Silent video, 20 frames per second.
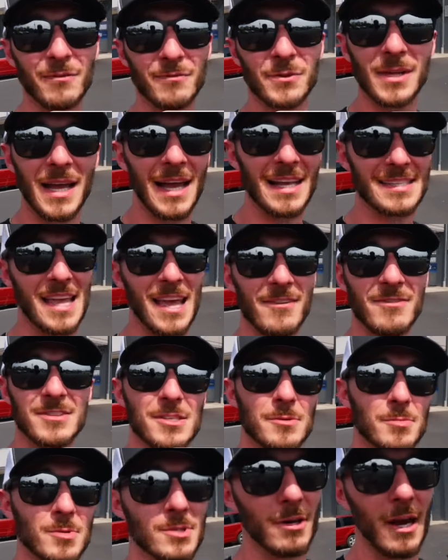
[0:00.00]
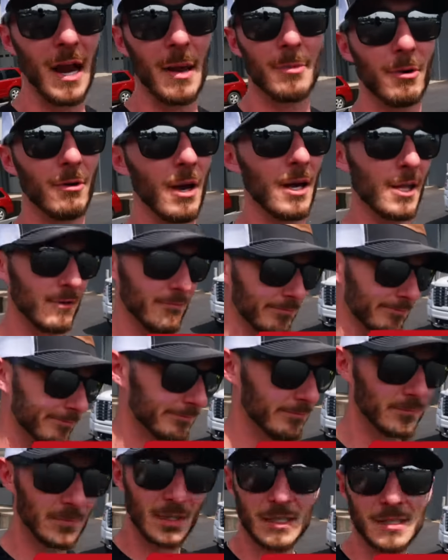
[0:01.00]
If you guys haven't subscribed already,
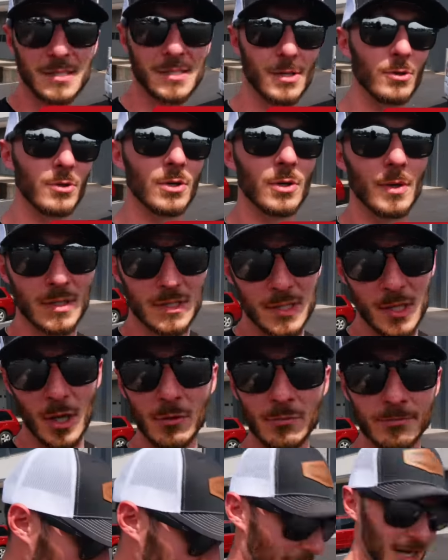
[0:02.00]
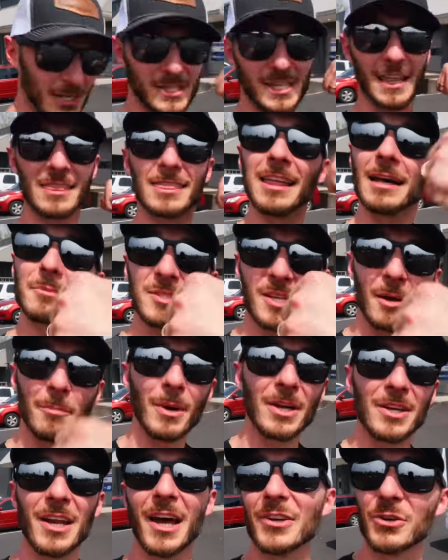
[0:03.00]
consider doing so. Smash that thumbs up
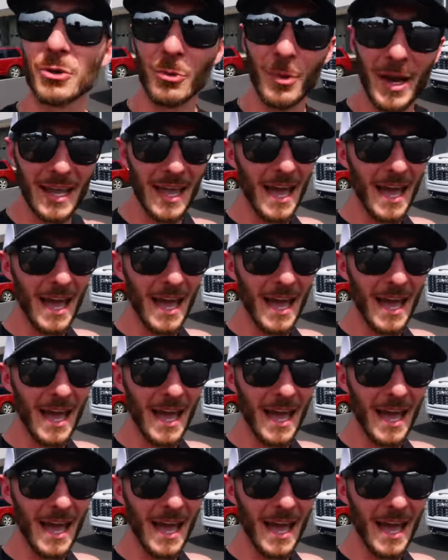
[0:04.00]
button on your way